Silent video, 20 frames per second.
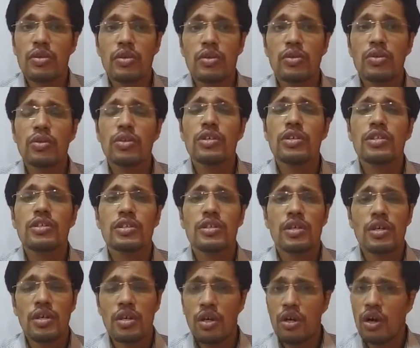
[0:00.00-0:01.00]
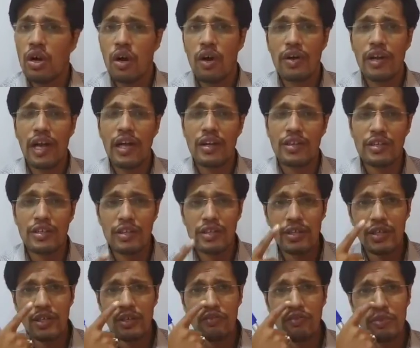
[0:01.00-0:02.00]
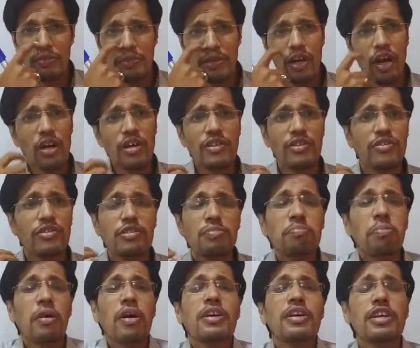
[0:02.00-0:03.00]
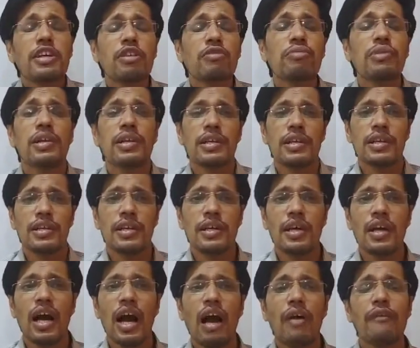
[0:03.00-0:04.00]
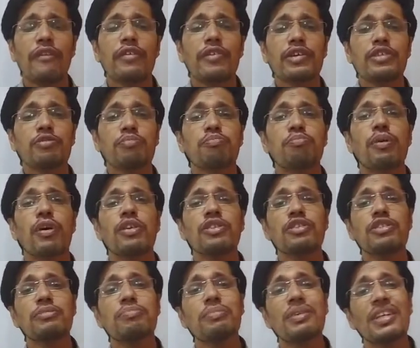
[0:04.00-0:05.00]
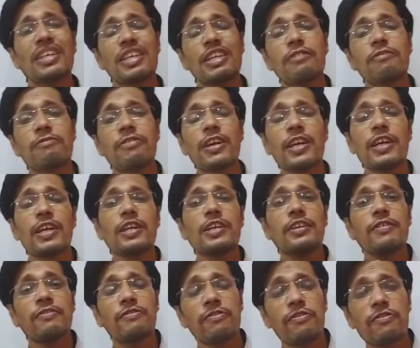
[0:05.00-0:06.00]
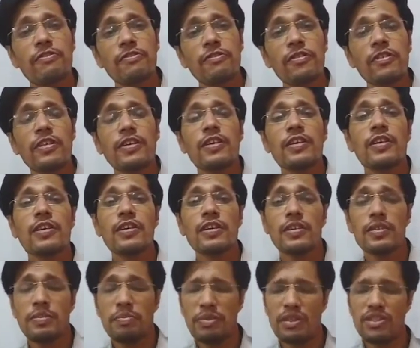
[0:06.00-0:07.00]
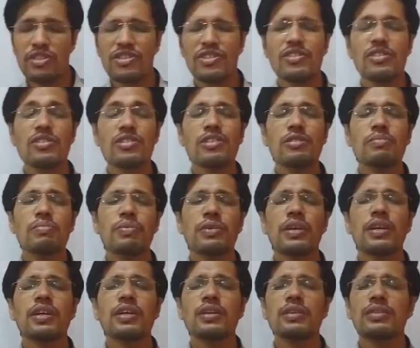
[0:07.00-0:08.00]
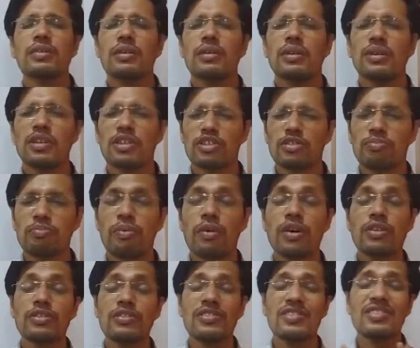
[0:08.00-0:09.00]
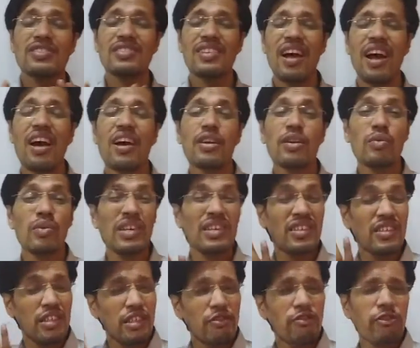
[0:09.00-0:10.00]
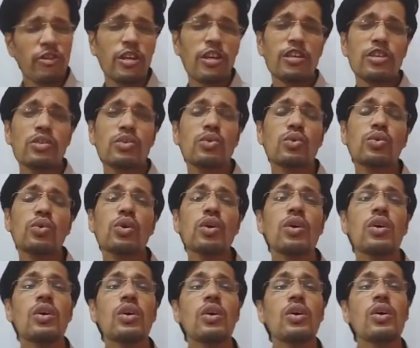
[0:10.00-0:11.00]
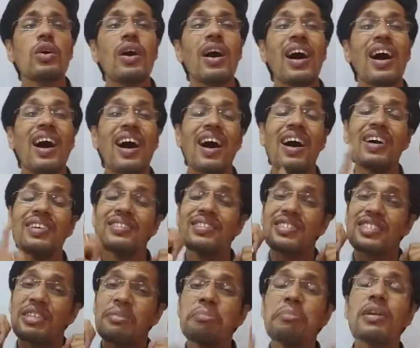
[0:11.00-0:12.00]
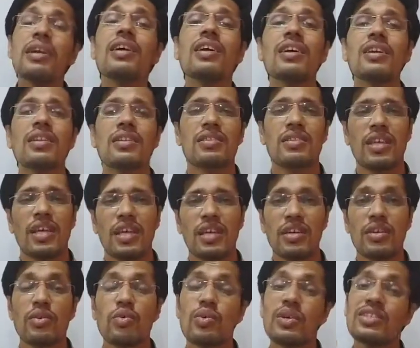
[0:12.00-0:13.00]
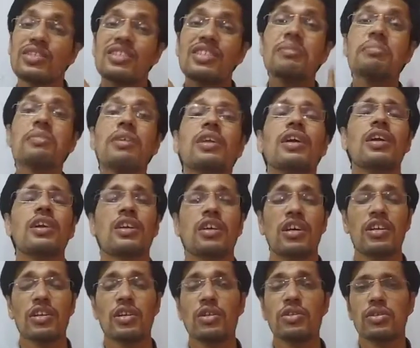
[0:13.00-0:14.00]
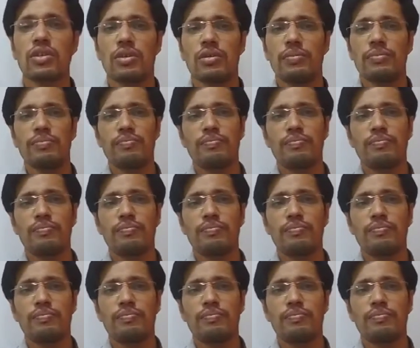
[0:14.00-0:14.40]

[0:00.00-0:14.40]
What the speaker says: word or article. We may not respond equally. Our response may different. Persons' different responses are quite different to a similar thing, to a similar condition.